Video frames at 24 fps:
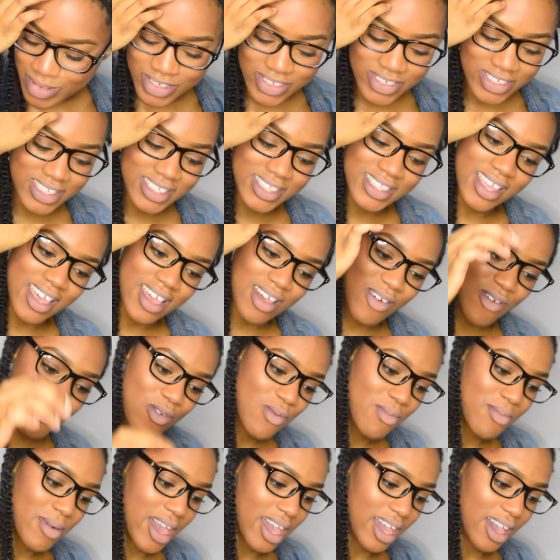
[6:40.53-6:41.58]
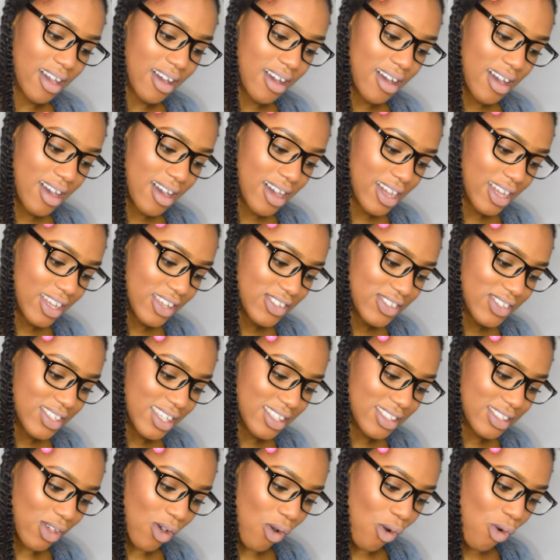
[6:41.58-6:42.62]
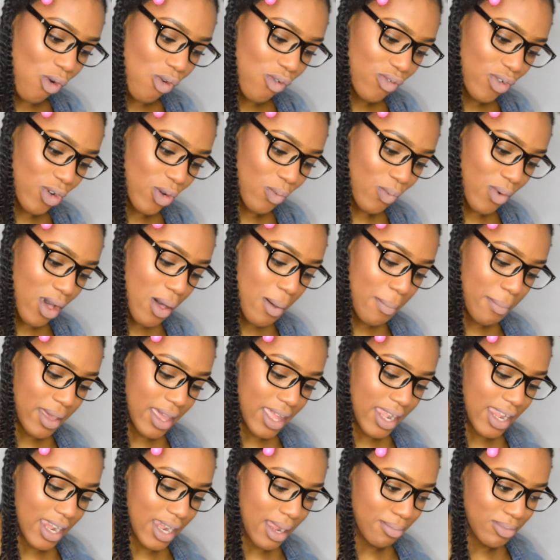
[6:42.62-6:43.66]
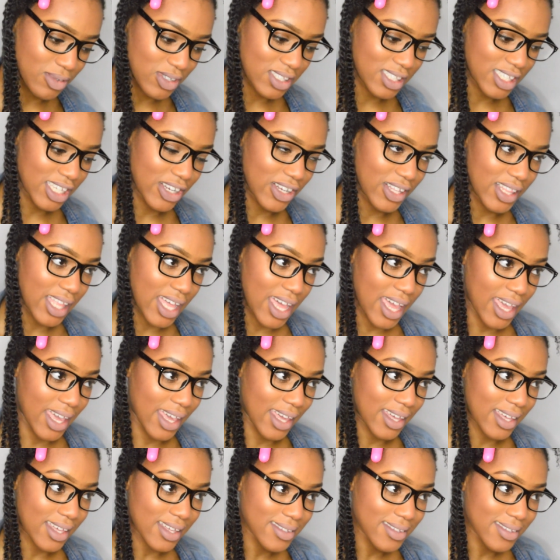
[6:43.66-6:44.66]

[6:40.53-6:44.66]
and it's just like, oh my gosh, it's overwhelming. And I'm just here like,